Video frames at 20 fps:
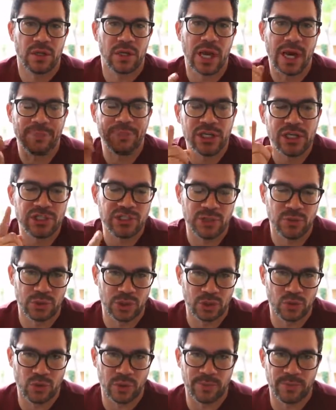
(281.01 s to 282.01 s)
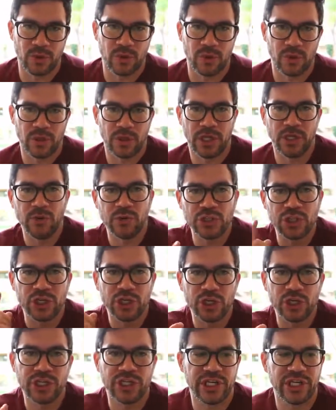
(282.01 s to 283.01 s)
Not because he was a criminal. He was a
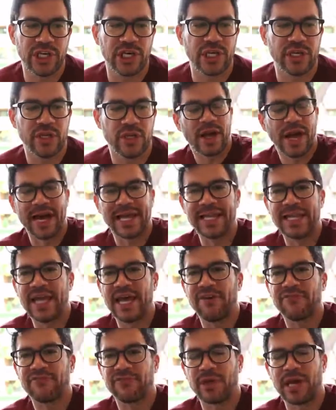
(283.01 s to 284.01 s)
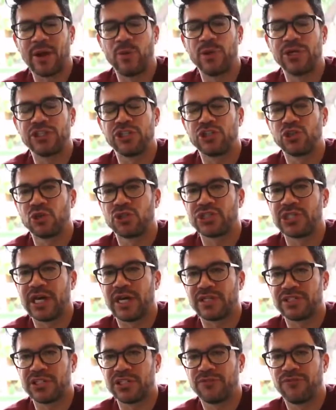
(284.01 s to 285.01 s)
good kid. I left. I went to Joel
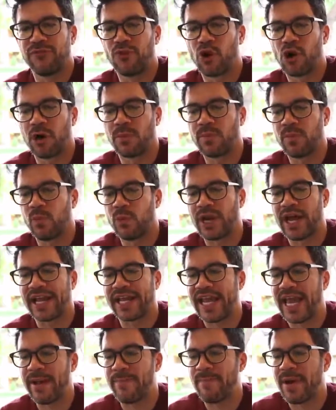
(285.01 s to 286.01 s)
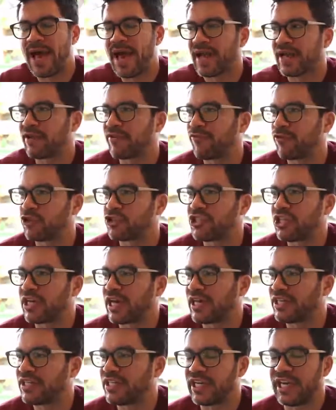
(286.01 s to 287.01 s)
Salati's farm. When I came back, first
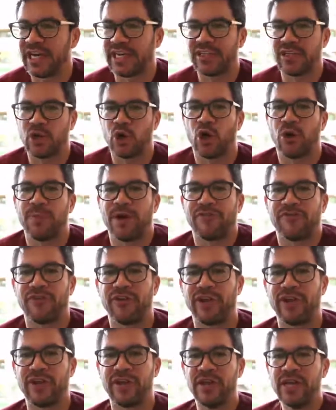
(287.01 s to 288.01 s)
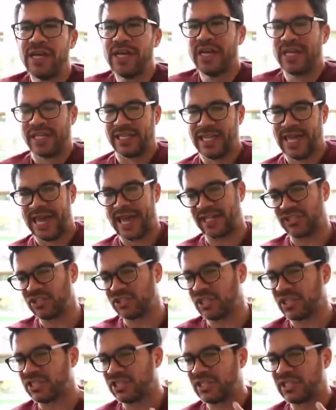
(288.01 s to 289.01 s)
thing I did, I called my friend
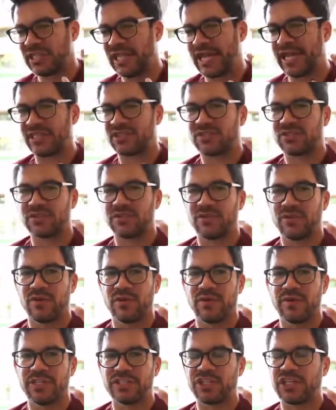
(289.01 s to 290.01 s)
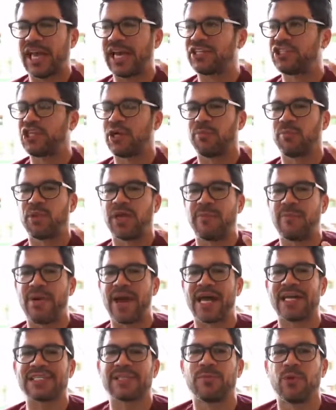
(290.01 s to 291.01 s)
Lance. I said, Lance, let's catch up and play
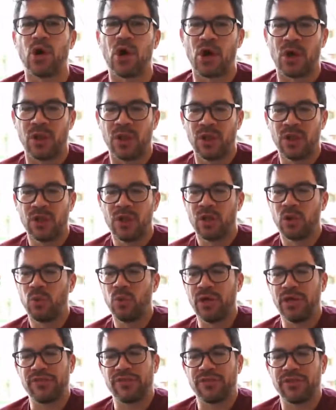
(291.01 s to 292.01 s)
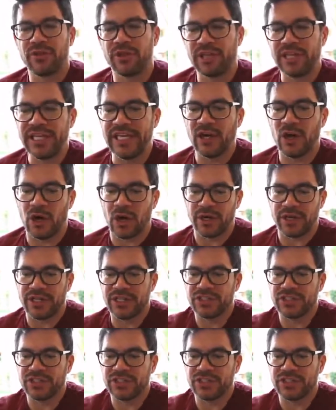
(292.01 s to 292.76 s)
basketball with Leon.